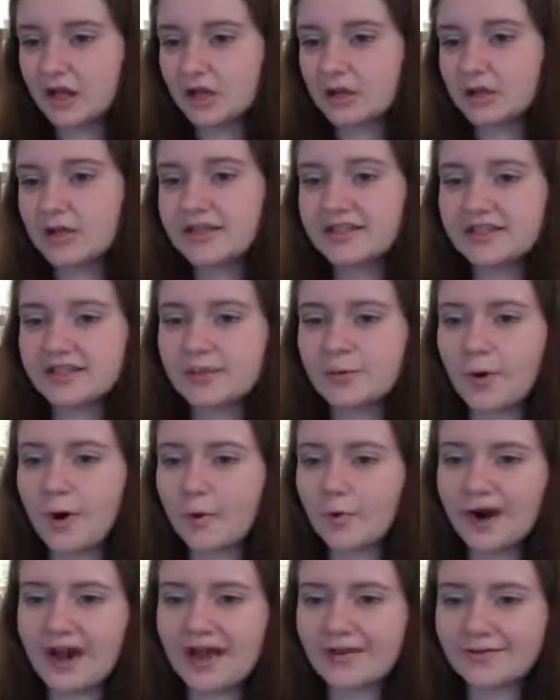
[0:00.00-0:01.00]
Listen to what
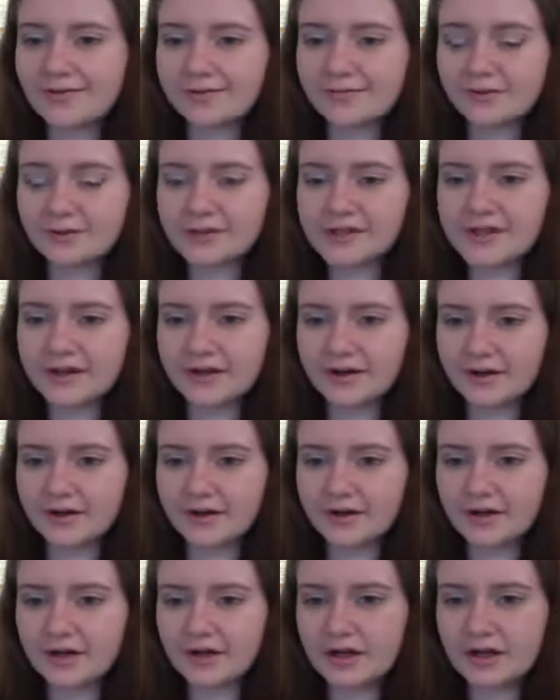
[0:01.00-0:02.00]
we're having for dinner.
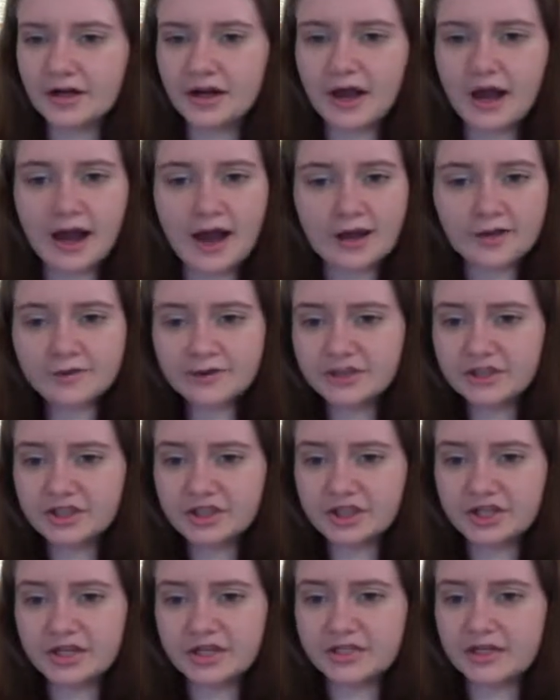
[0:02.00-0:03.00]
Irish
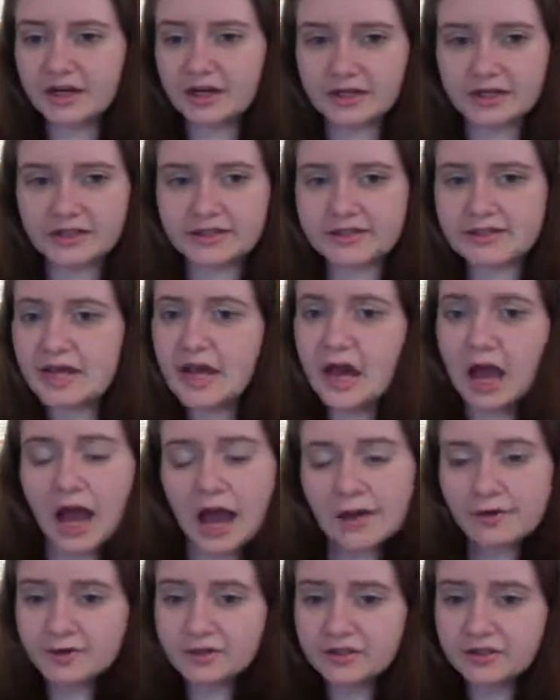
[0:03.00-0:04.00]
chicken nuggets,
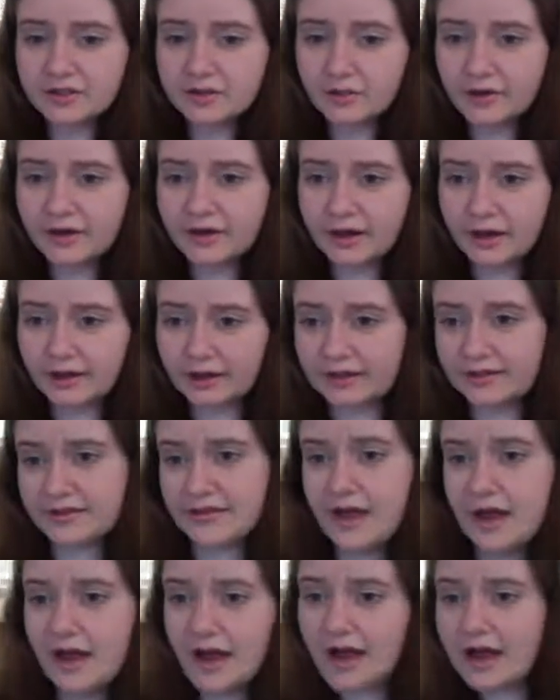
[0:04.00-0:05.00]
Irish soy nuggets,
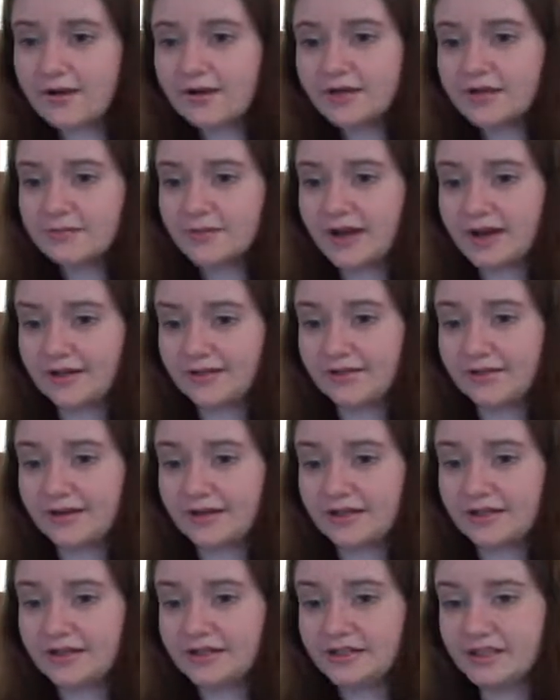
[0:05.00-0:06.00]
Irish macaroni
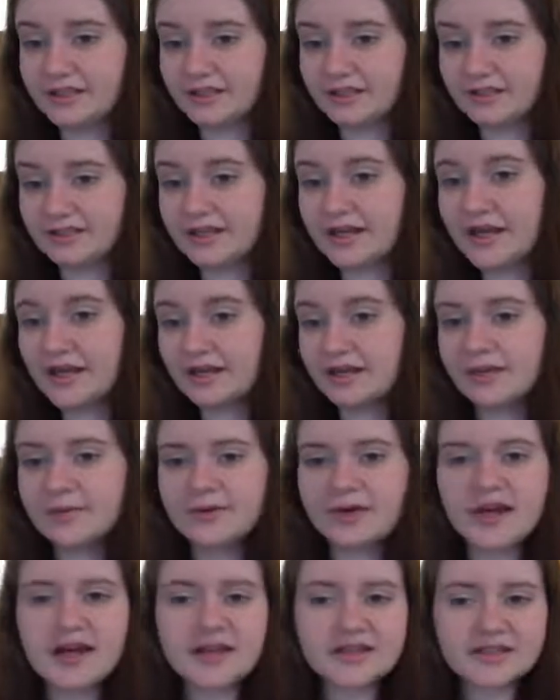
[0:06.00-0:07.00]
and cheese. Let me
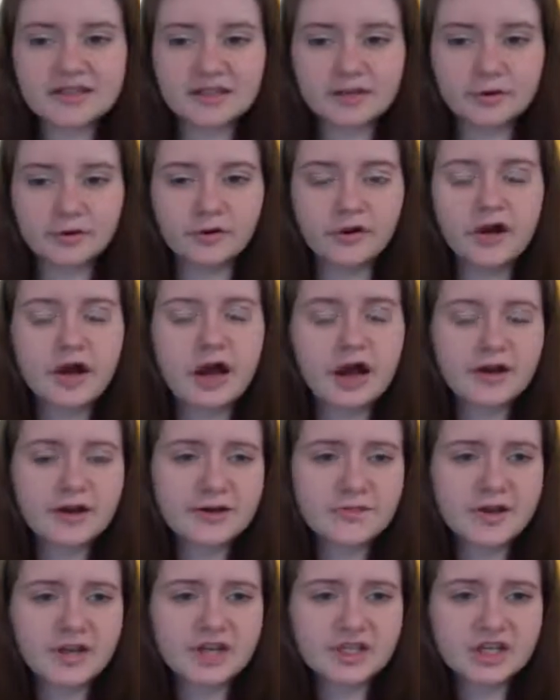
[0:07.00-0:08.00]
ask you, how do you
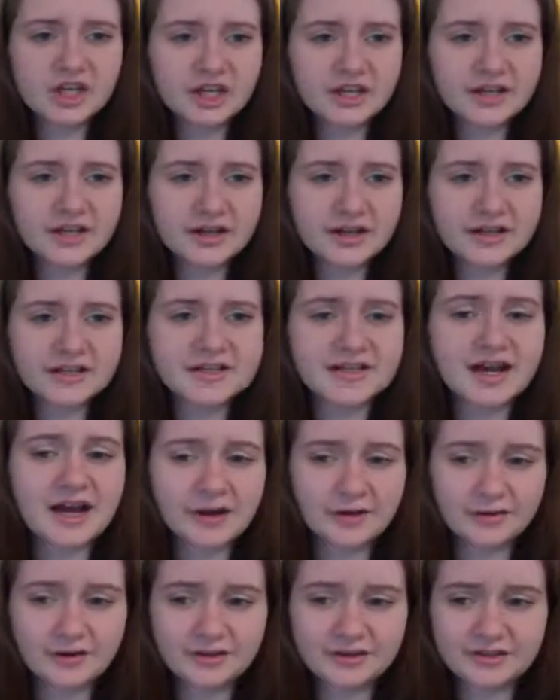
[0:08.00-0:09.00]
make chicken nuggets
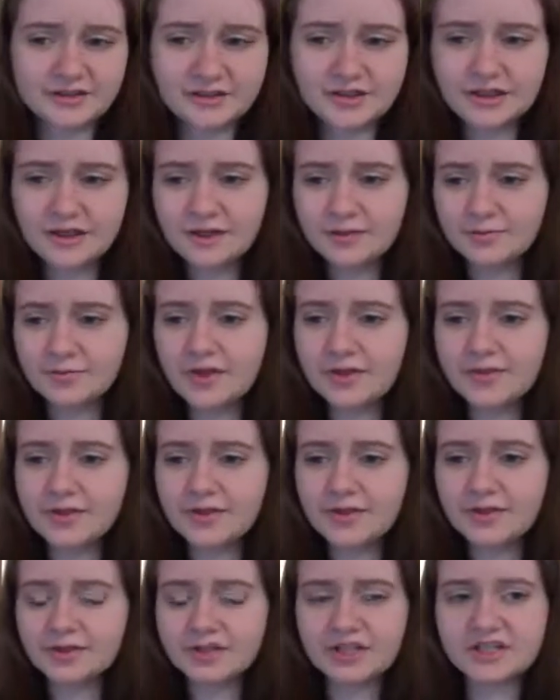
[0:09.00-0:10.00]
Irish? Maybe
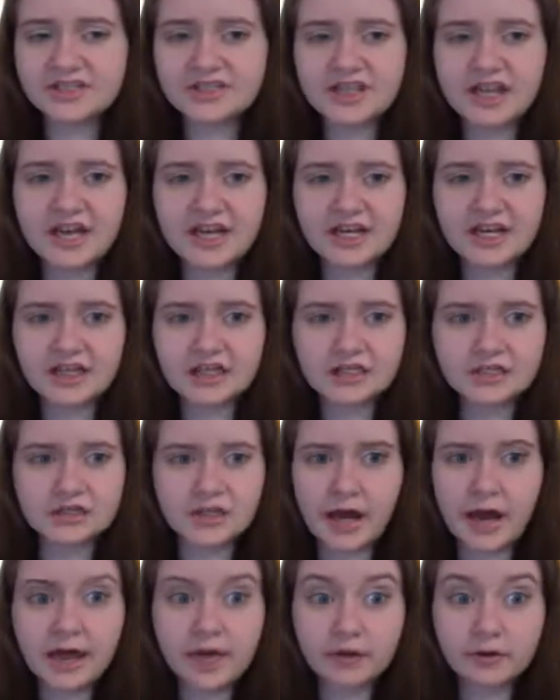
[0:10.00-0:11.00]
they'll just like
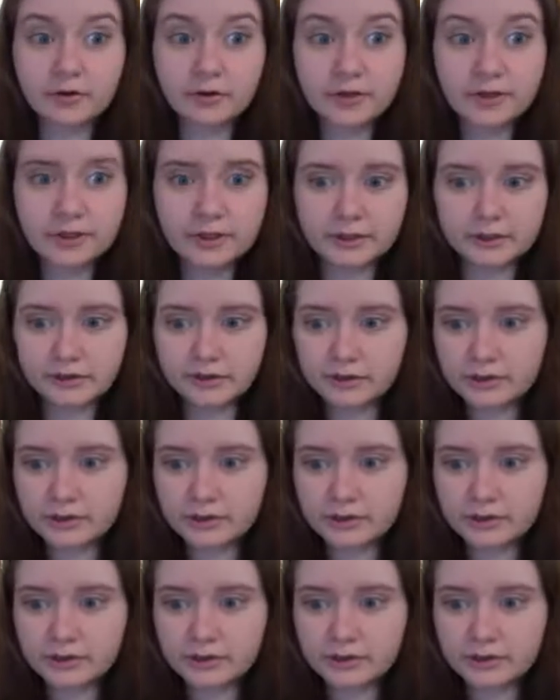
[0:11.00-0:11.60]
dye it green.